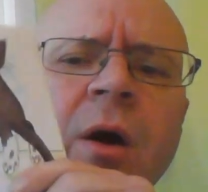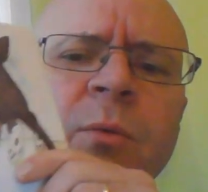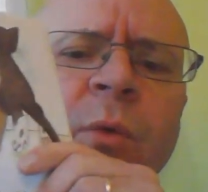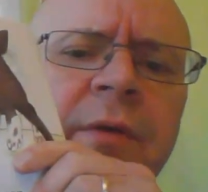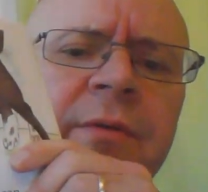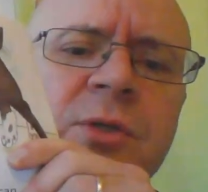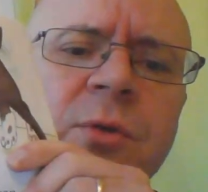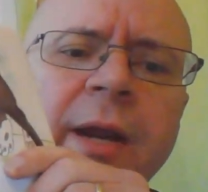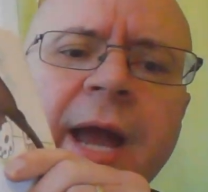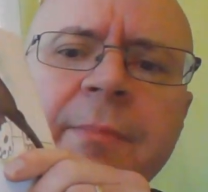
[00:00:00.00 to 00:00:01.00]
on where the
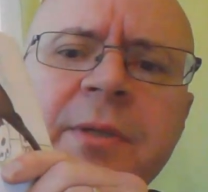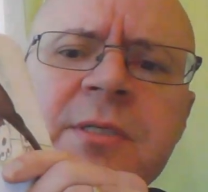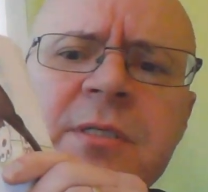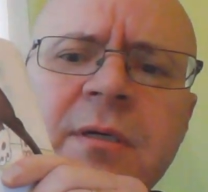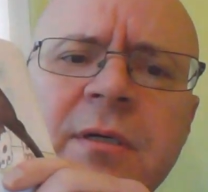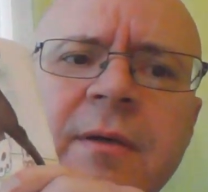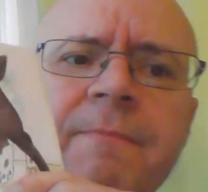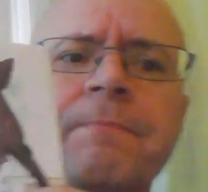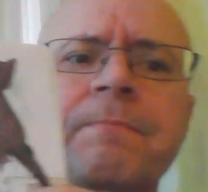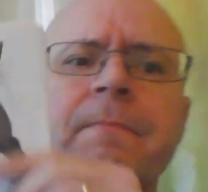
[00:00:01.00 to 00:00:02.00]
story happens
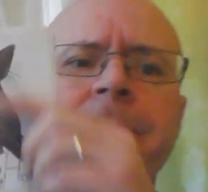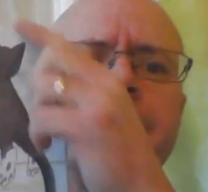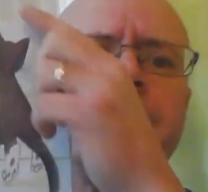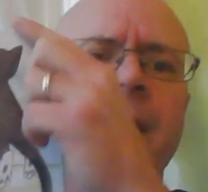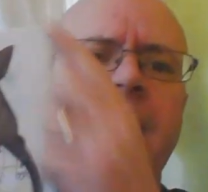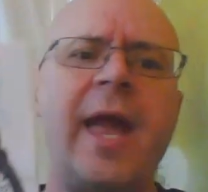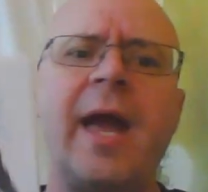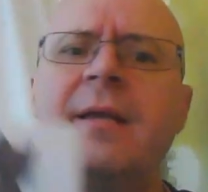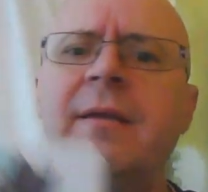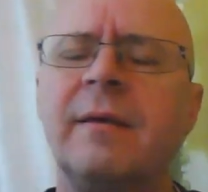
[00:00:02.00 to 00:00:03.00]

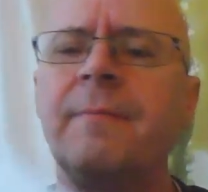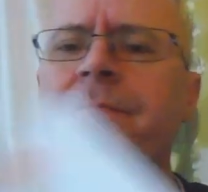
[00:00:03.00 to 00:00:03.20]
and